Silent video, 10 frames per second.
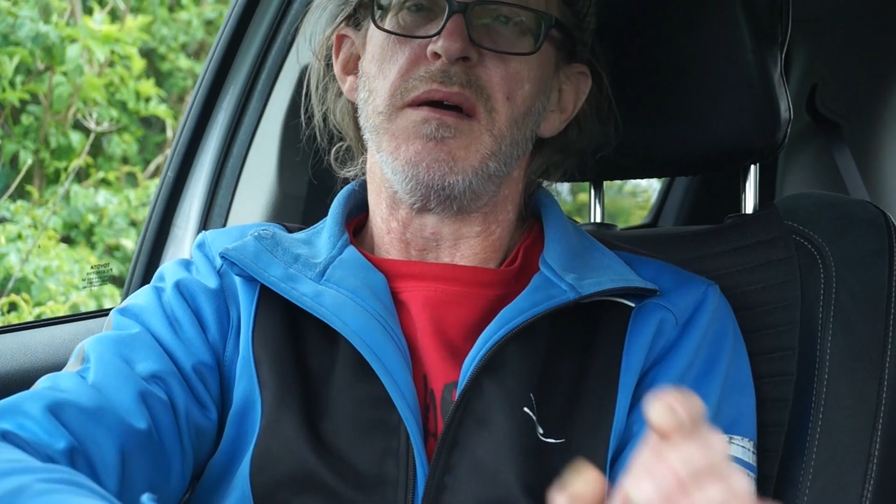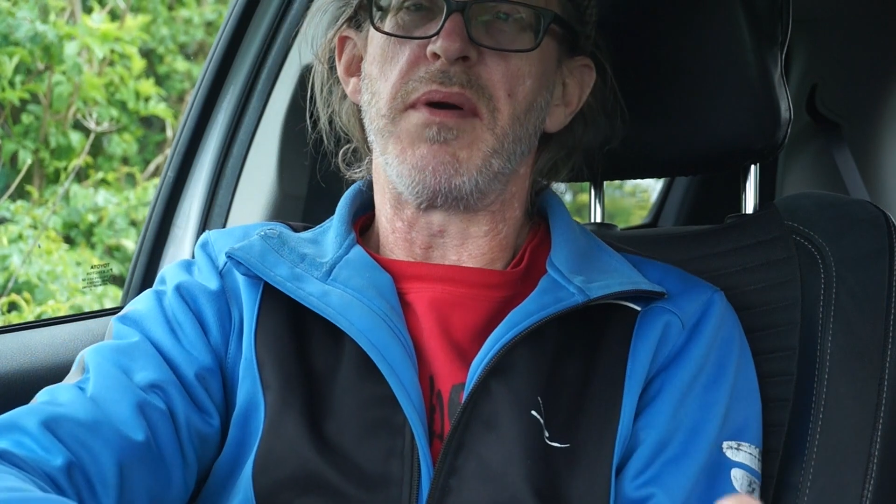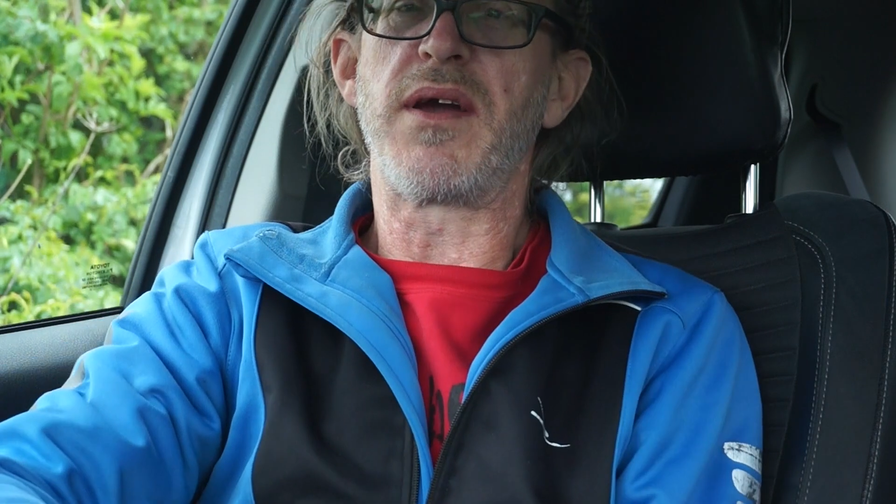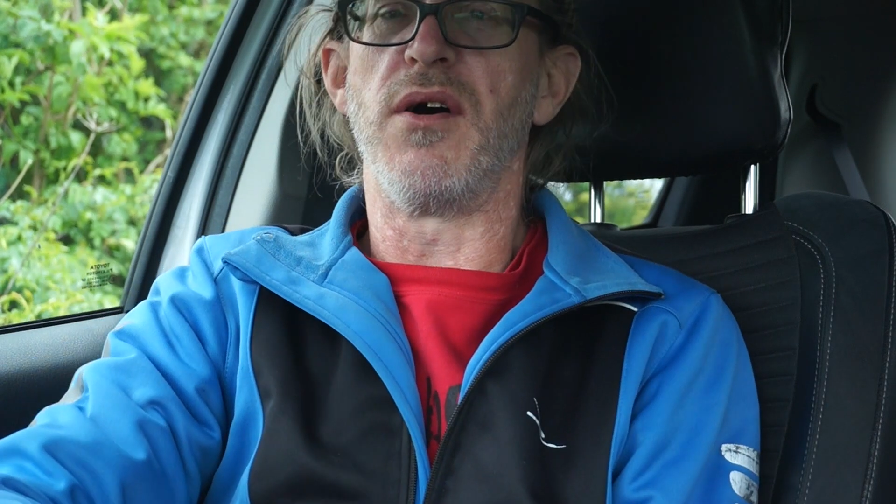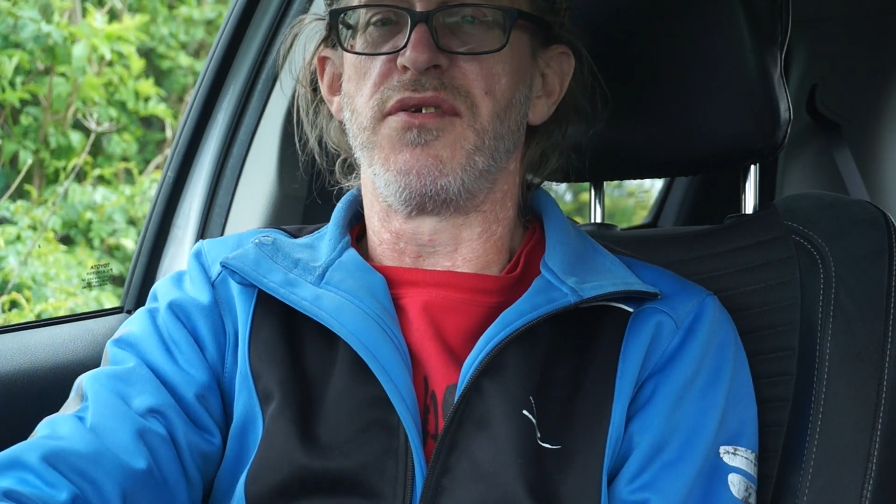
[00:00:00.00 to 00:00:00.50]

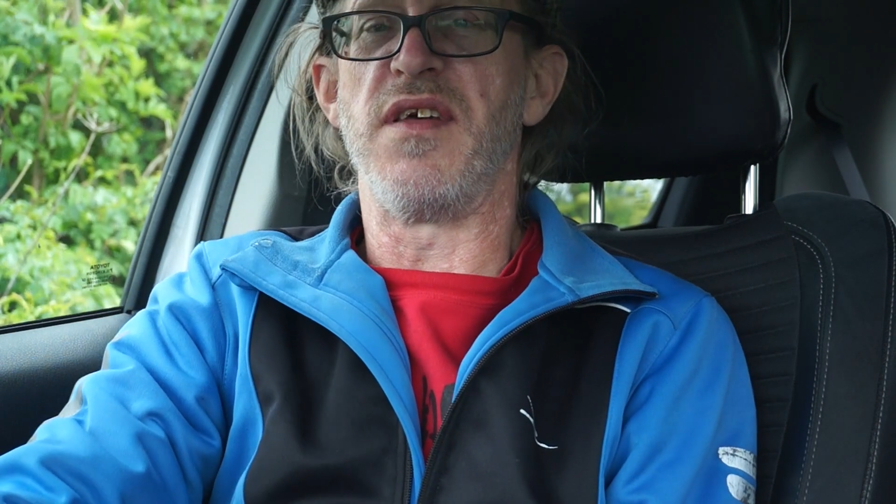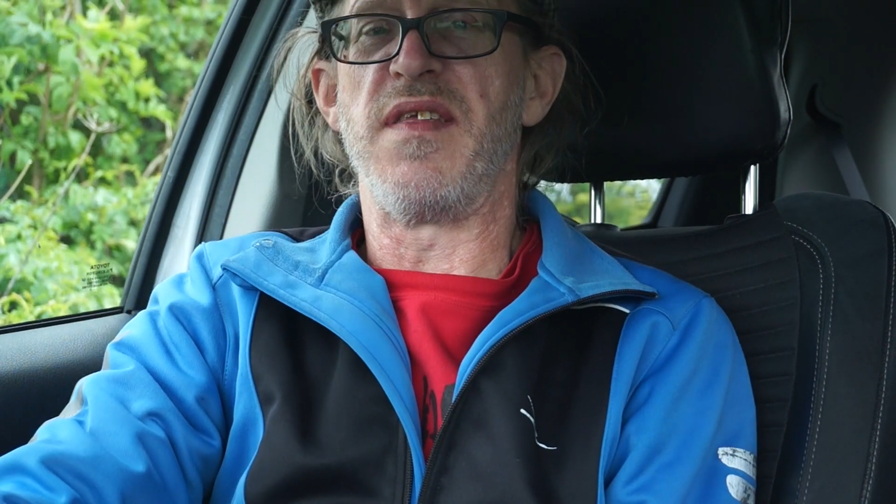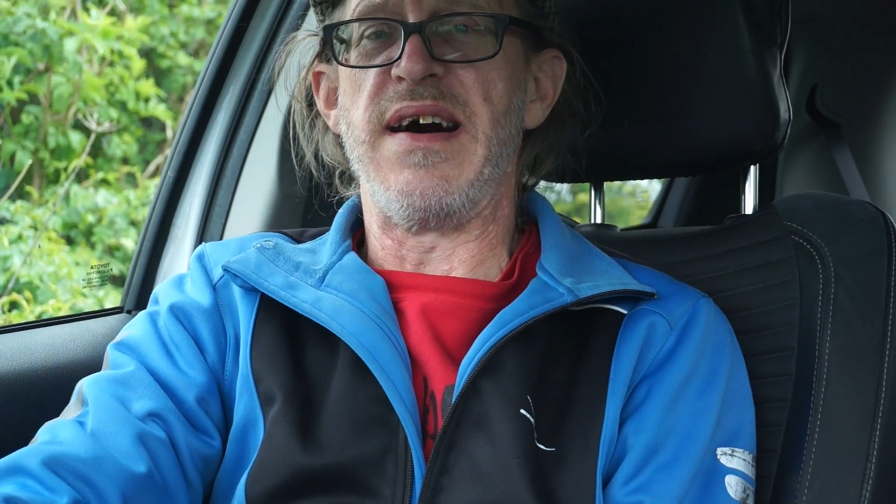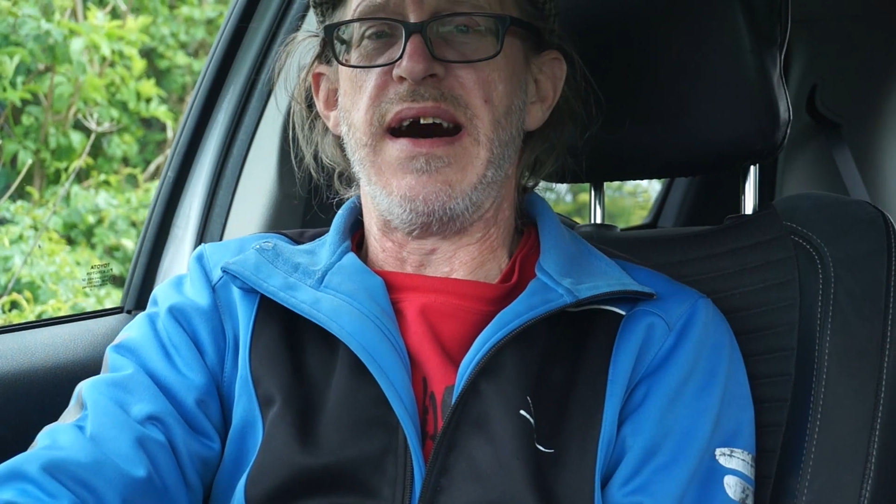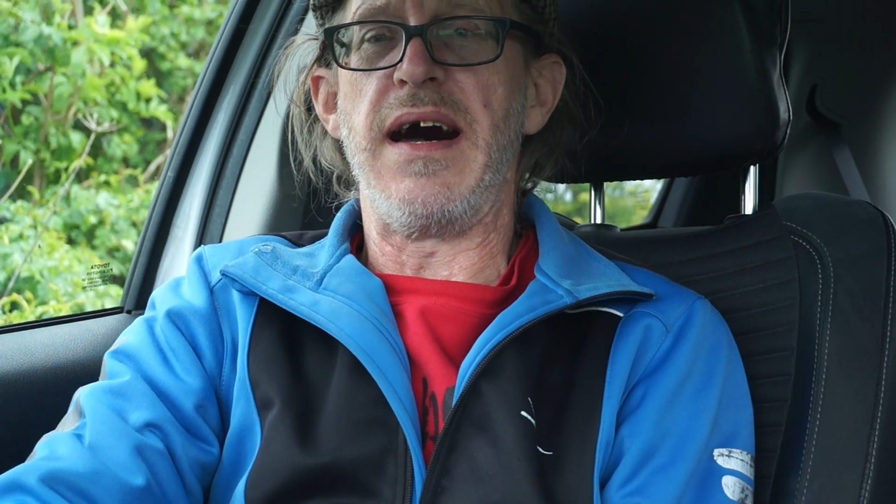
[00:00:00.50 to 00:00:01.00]
because of
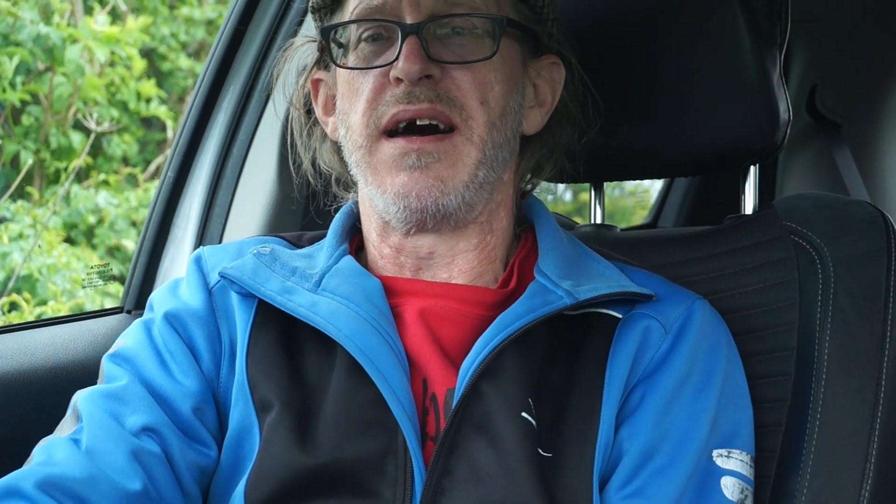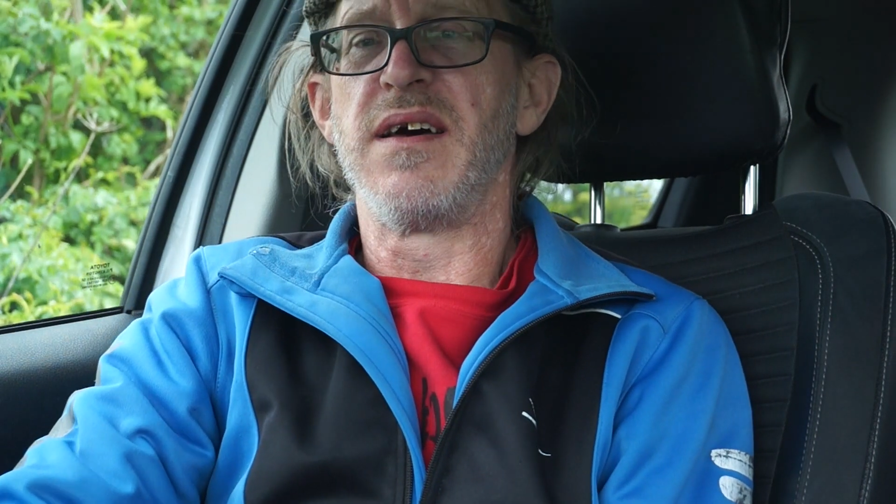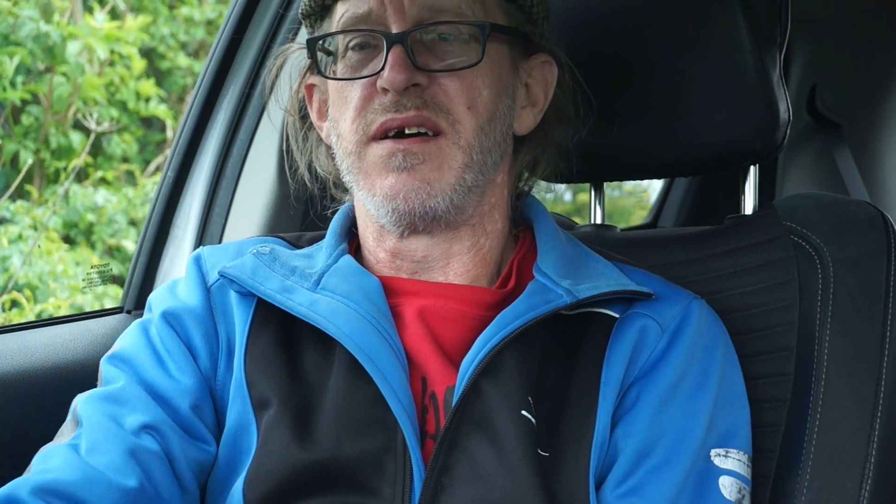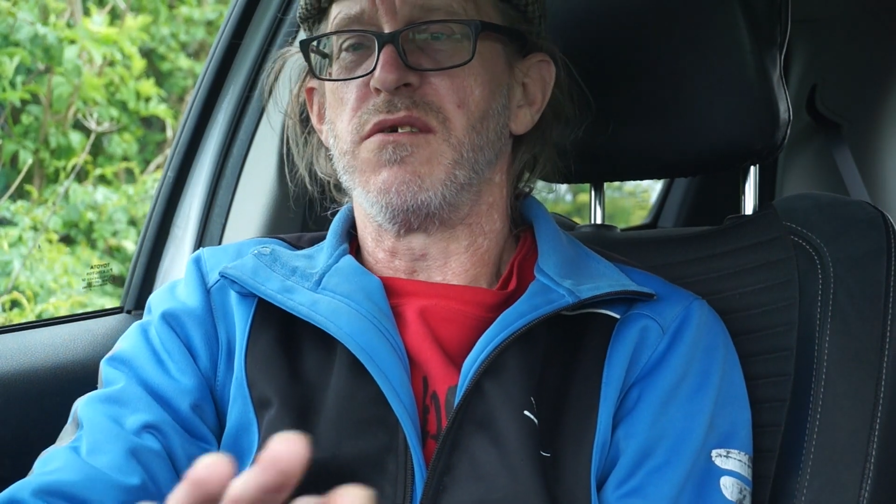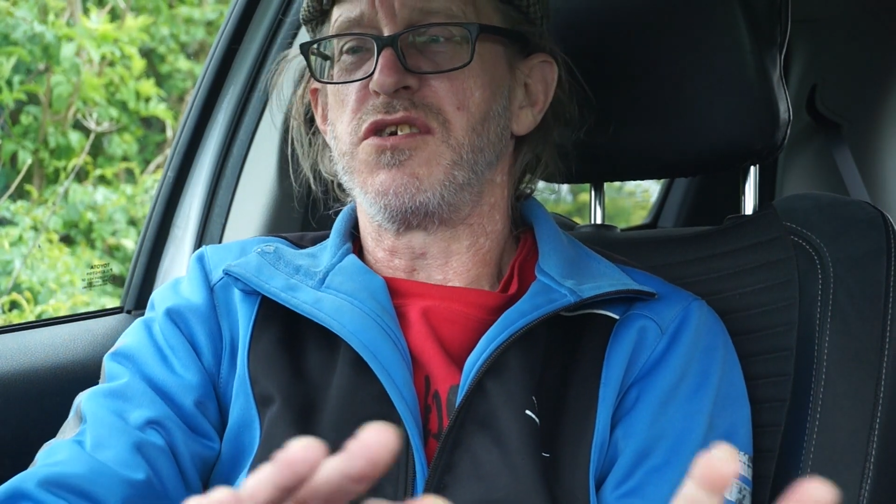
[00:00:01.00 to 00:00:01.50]
that,
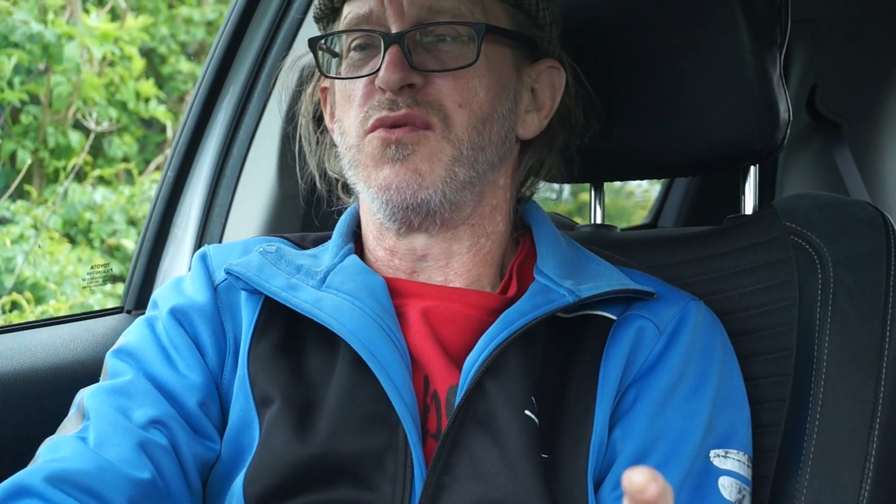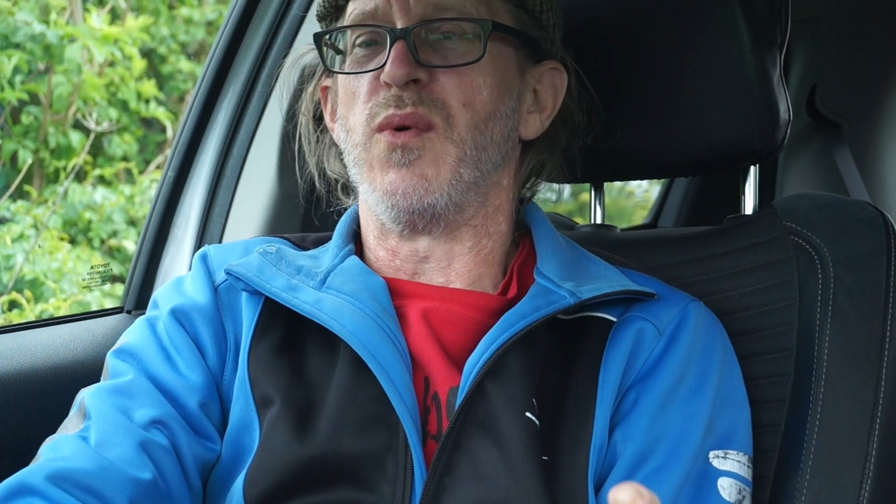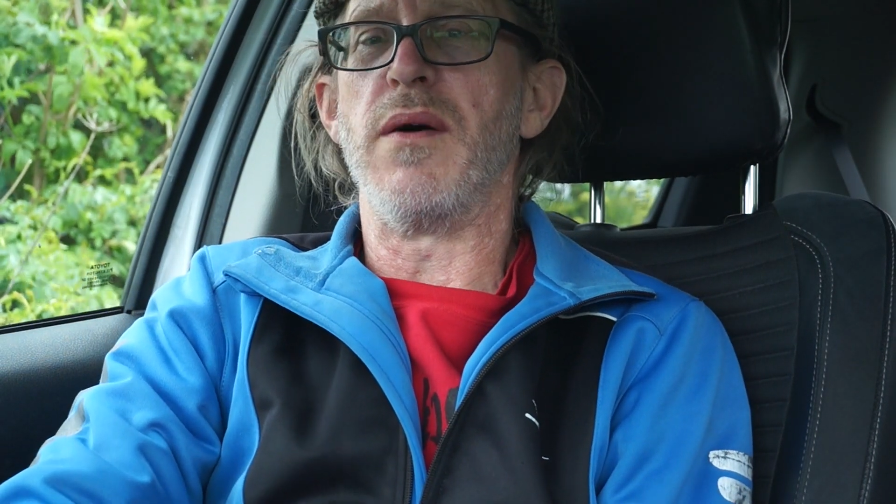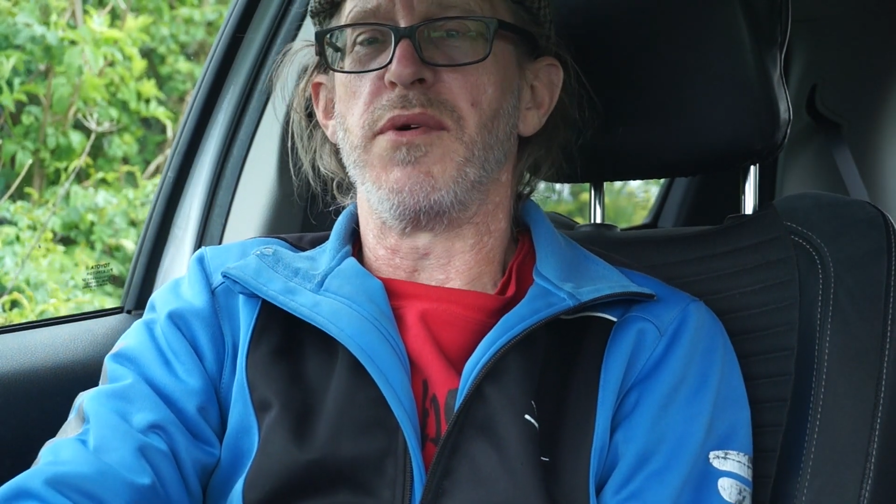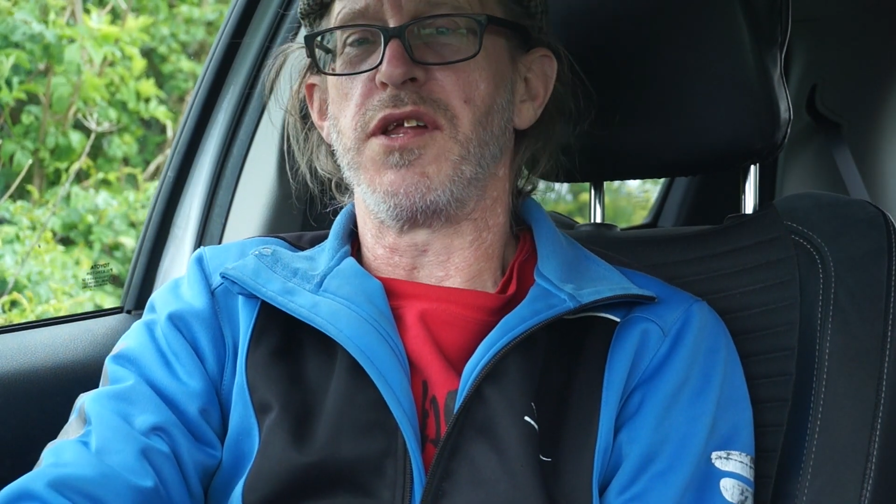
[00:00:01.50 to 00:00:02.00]
which is
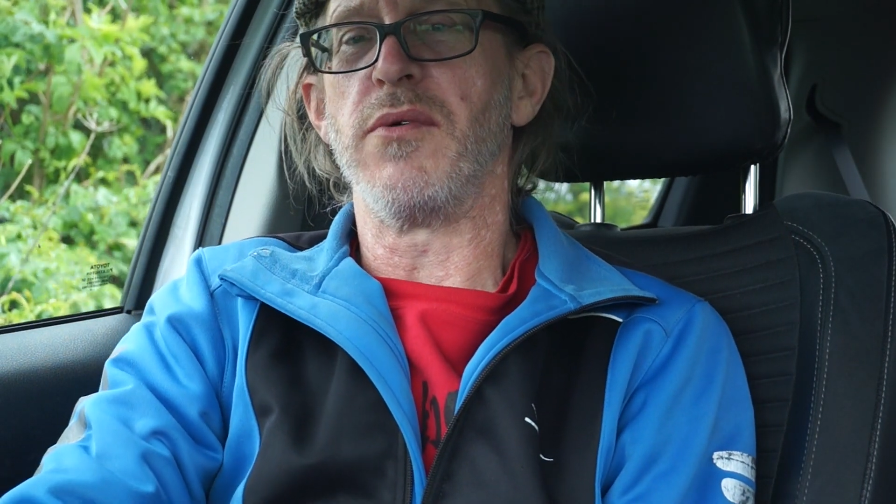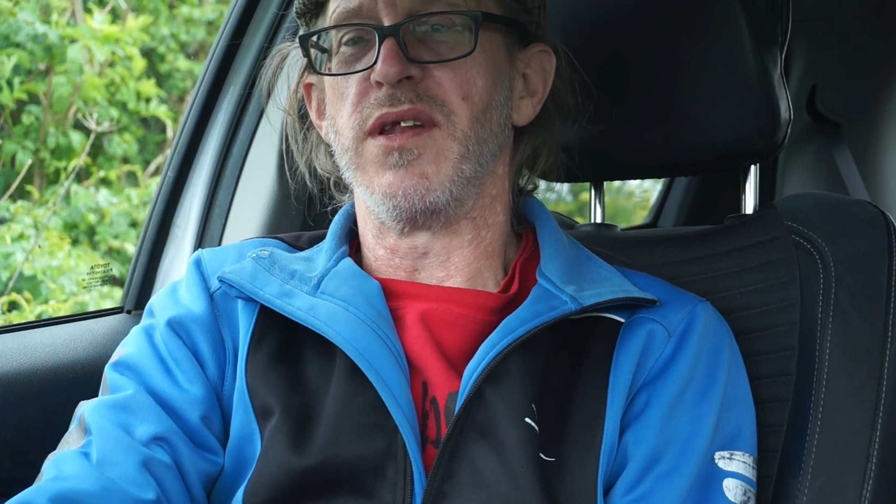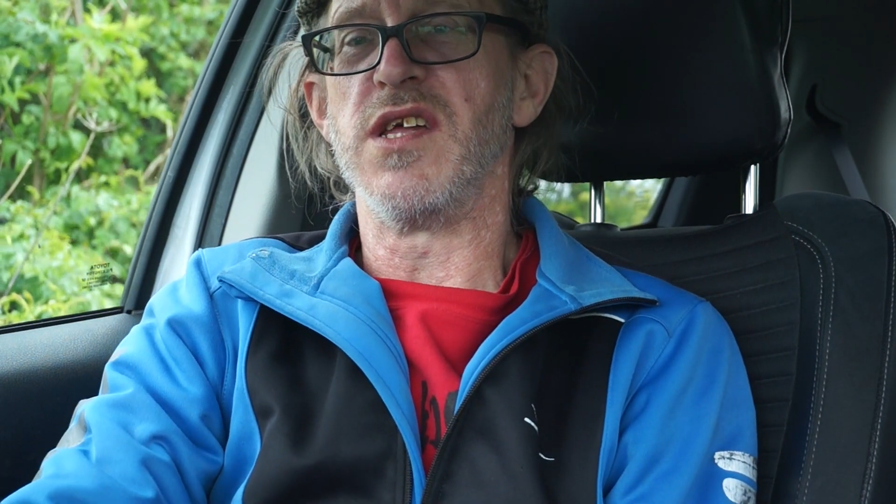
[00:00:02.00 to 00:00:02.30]
why we're doing